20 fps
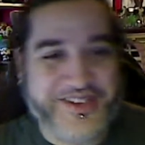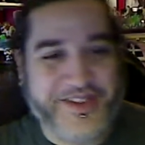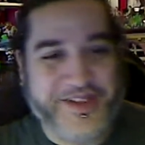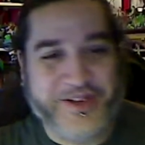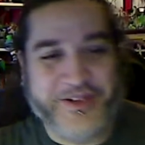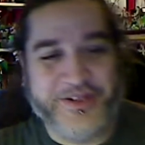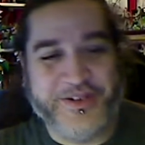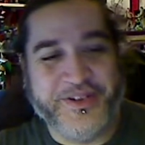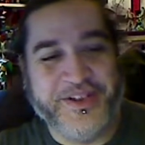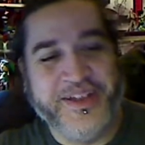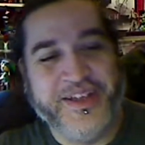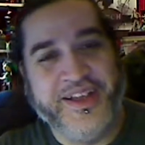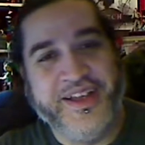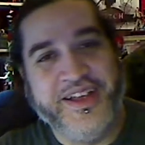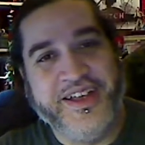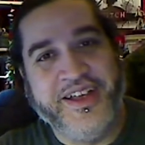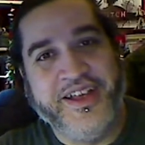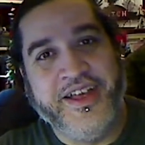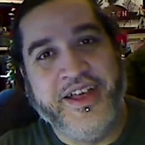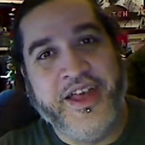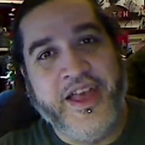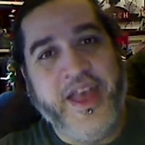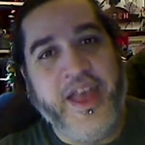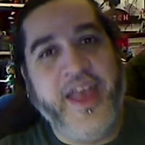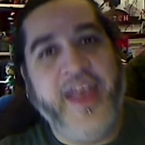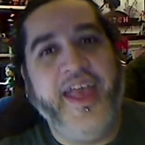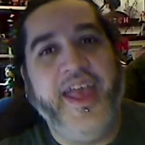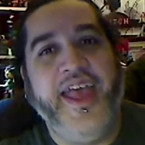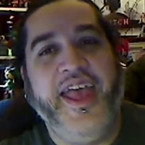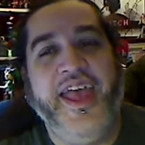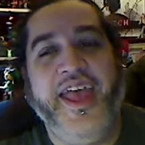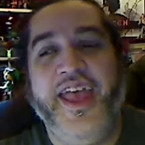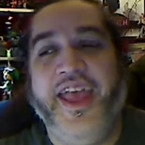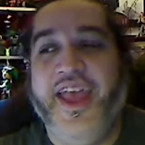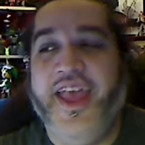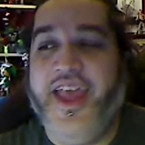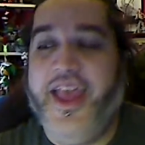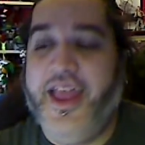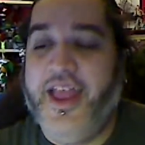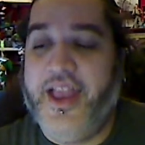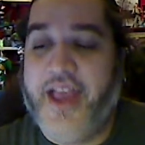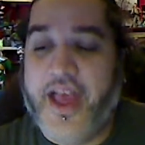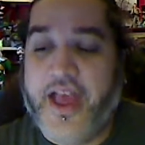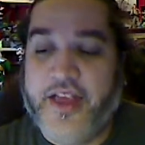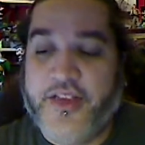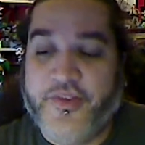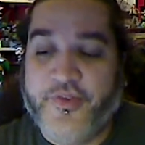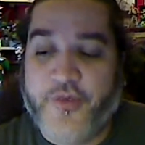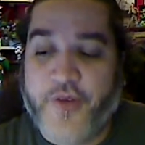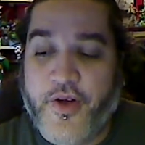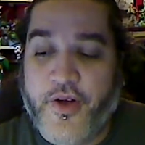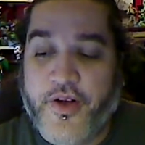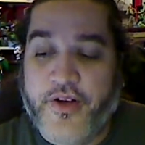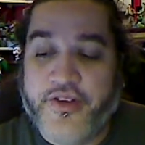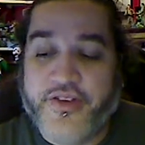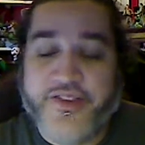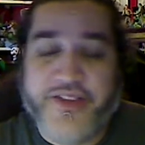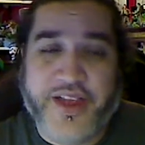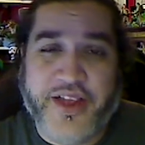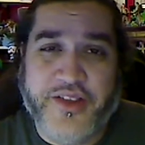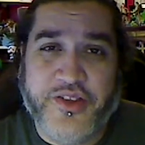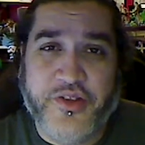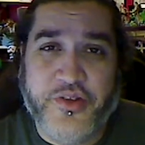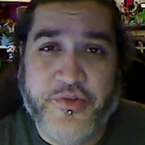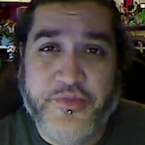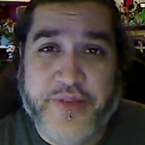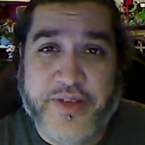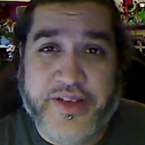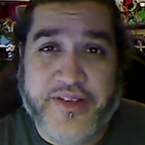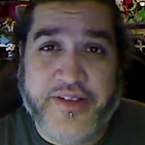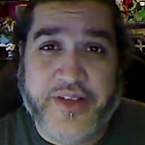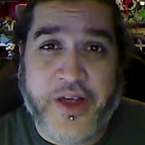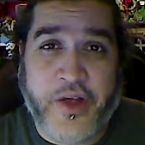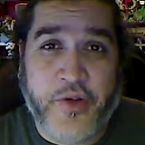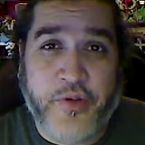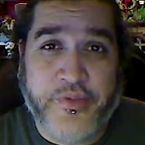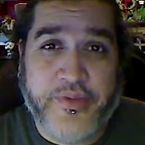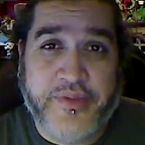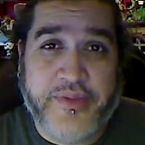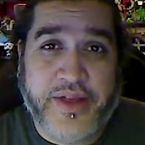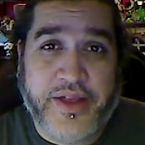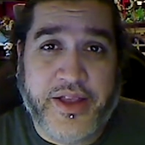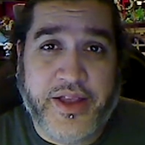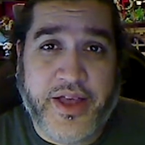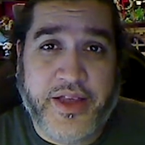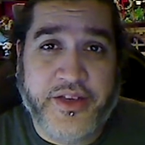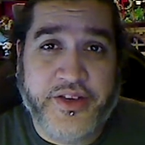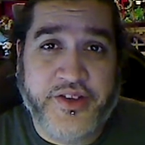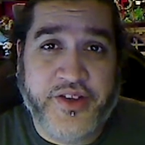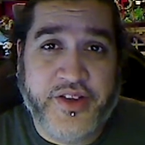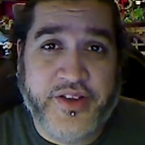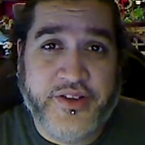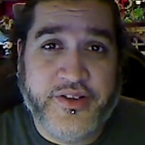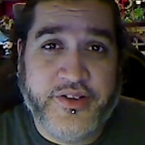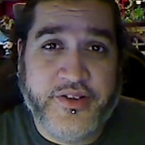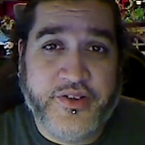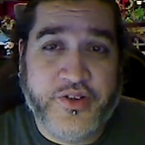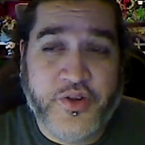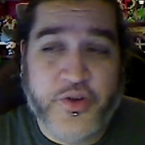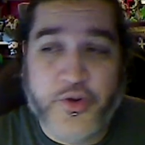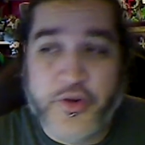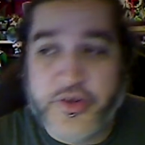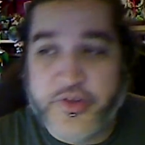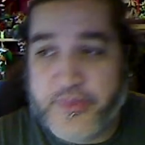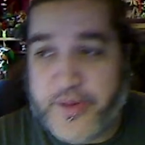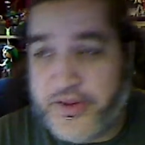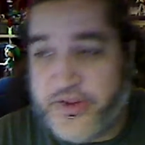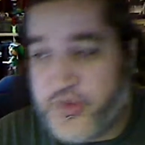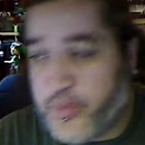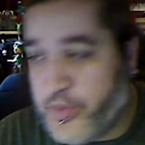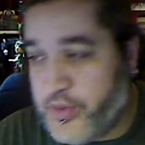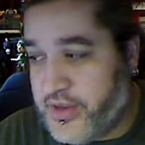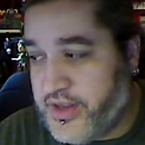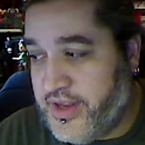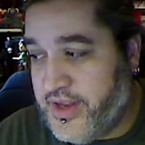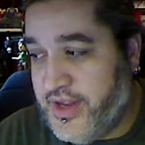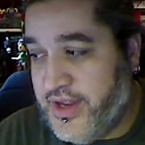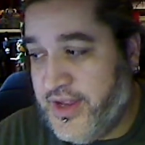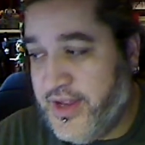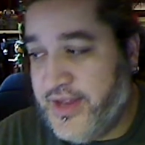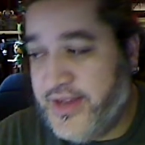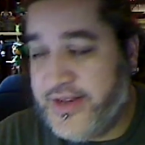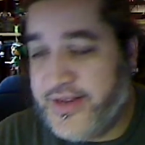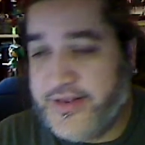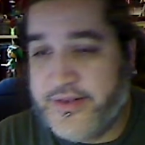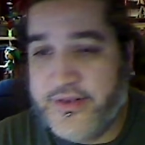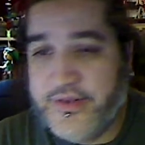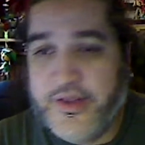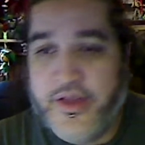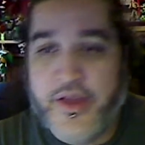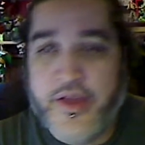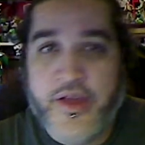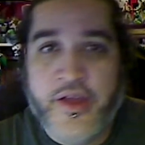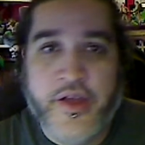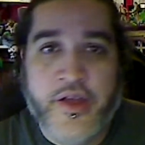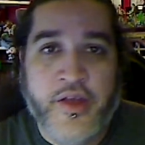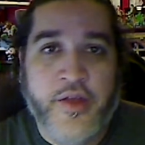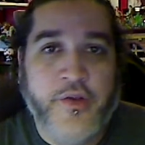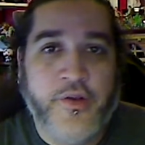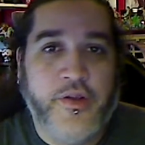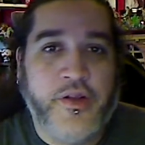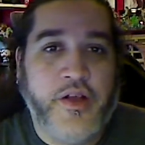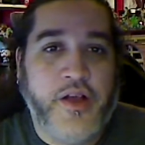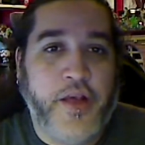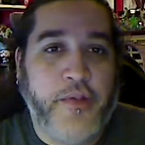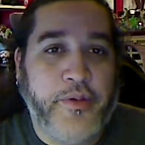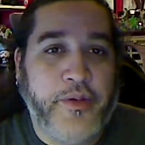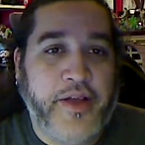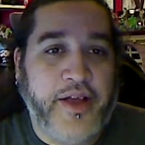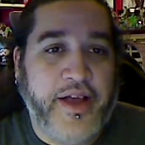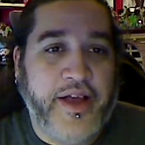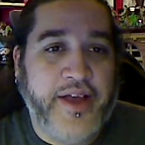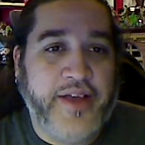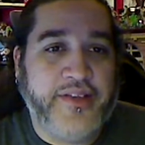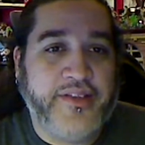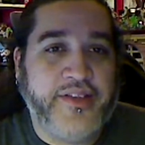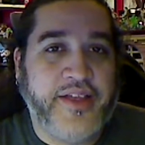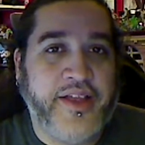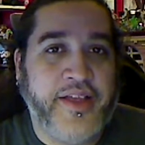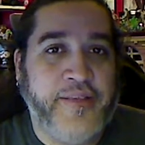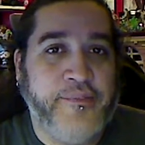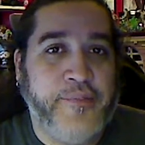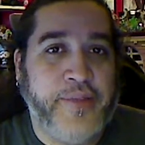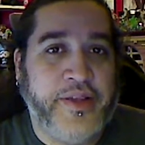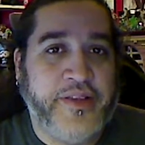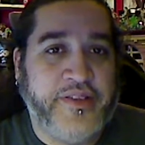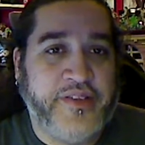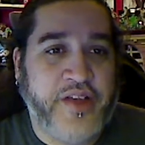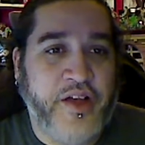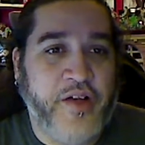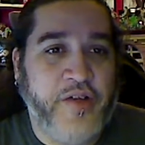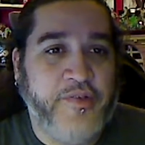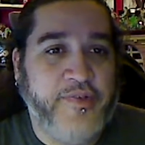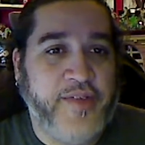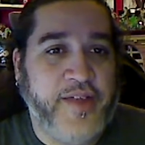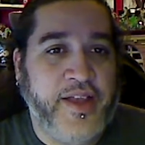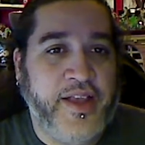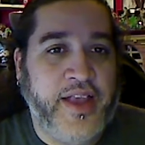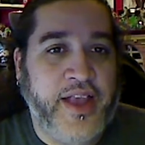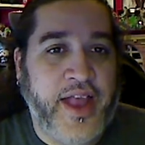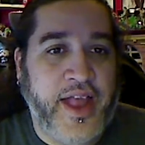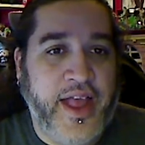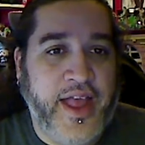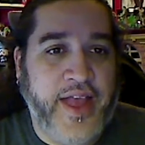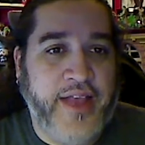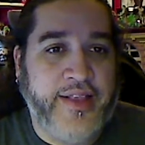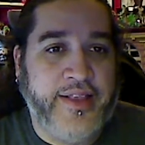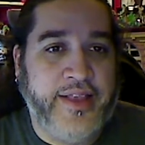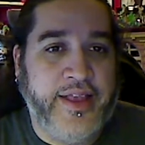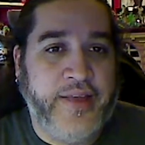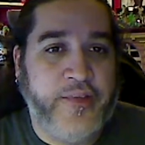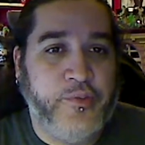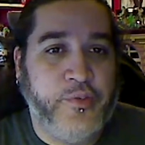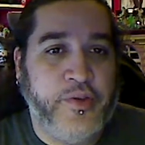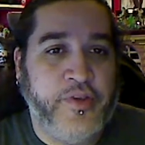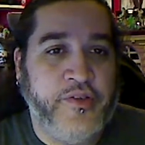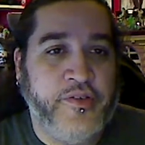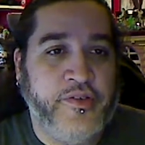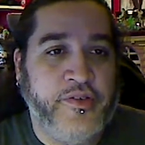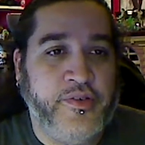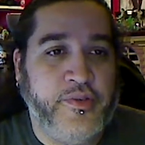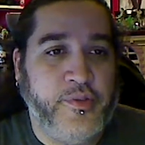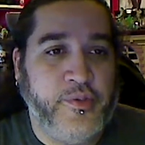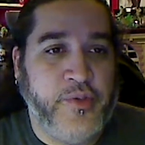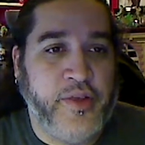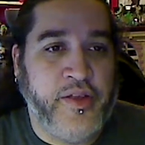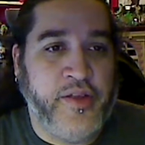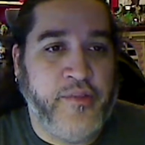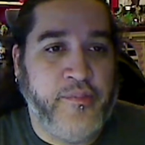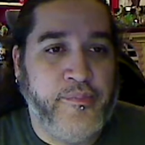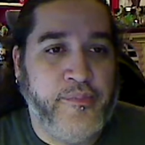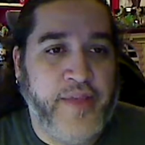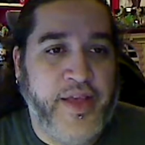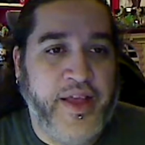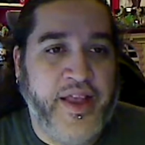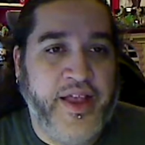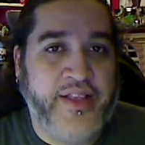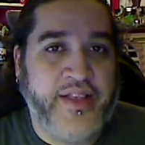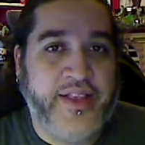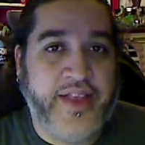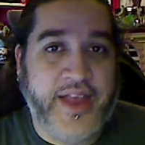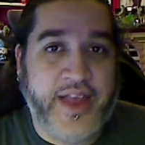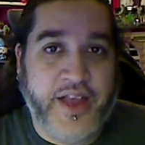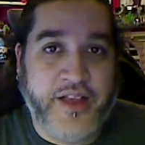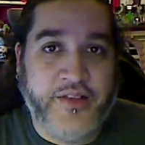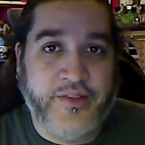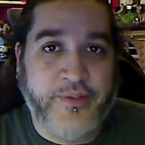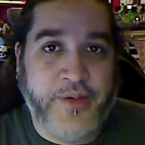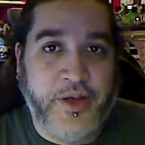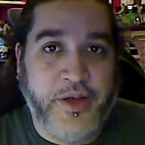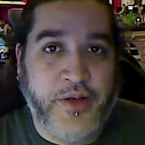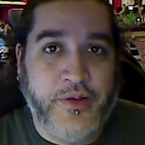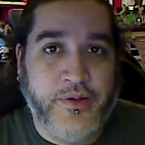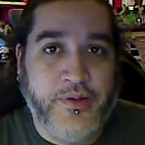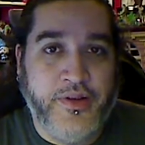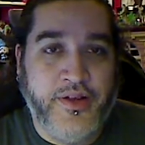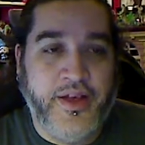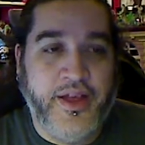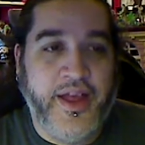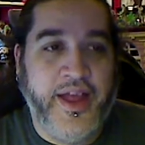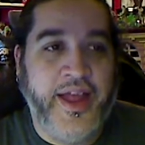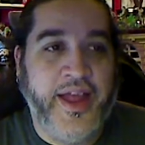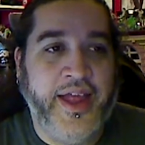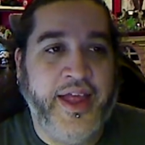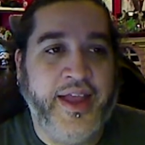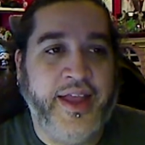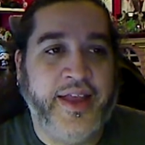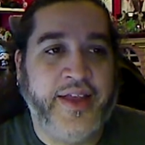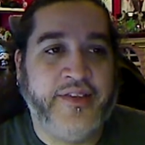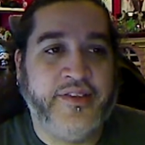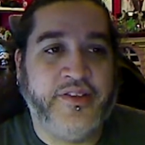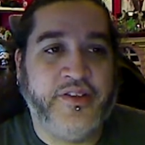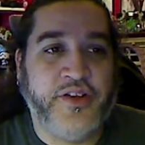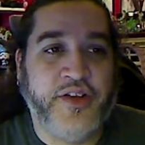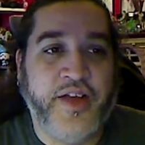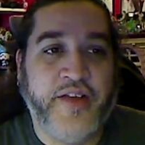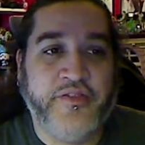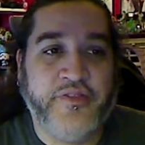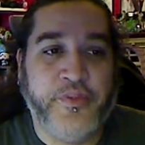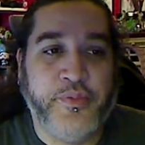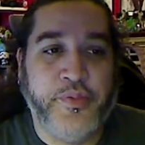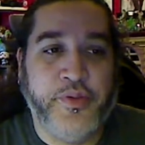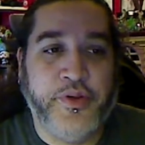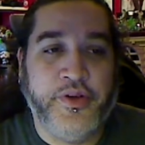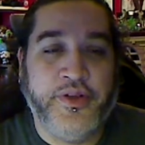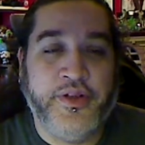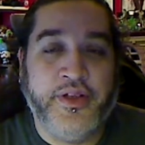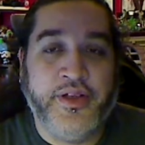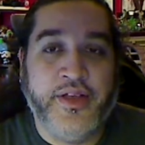So, and as far, stay tuned because I hope to make a lot of changes soon, especially with the couple guys and myself and Ed that we met at the expo. And I still have to put